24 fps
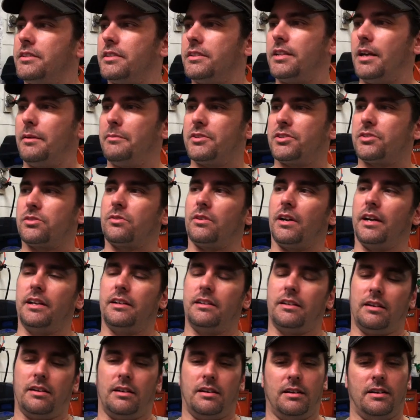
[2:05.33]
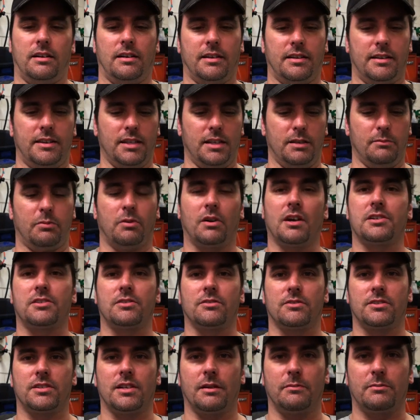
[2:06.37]
To demonstrate the
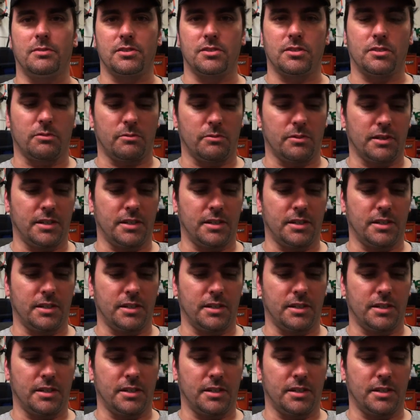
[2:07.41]
pressure-temperature